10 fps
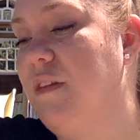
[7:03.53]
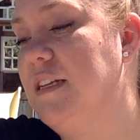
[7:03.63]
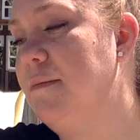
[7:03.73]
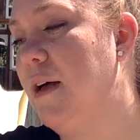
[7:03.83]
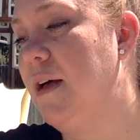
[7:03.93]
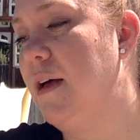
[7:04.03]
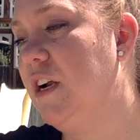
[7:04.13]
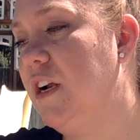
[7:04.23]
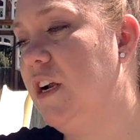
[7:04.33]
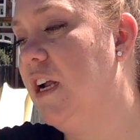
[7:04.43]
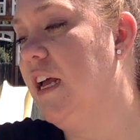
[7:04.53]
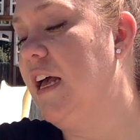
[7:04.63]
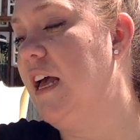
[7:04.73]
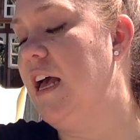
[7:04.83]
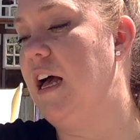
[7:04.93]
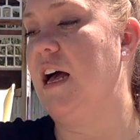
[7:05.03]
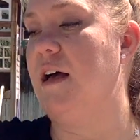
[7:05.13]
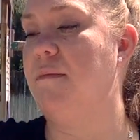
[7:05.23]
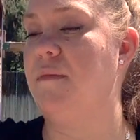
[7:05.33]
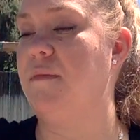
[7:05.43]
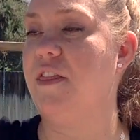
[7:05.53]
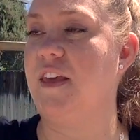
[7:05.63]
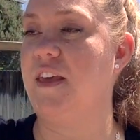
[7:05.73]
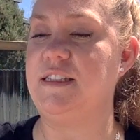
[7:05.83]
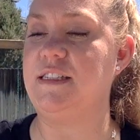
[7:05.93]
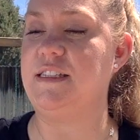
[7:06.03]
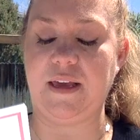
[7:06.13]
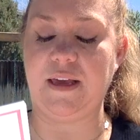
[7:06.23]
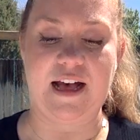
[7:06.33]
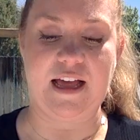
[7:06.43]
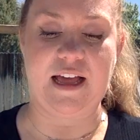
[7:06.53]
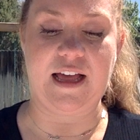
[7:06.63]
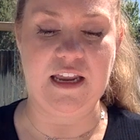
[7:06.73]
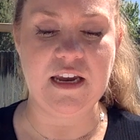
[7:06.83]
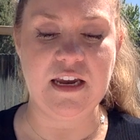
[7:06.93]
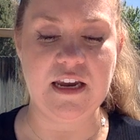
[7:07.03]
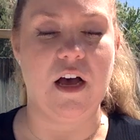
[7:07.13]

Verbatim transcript: Some other um, things that we add in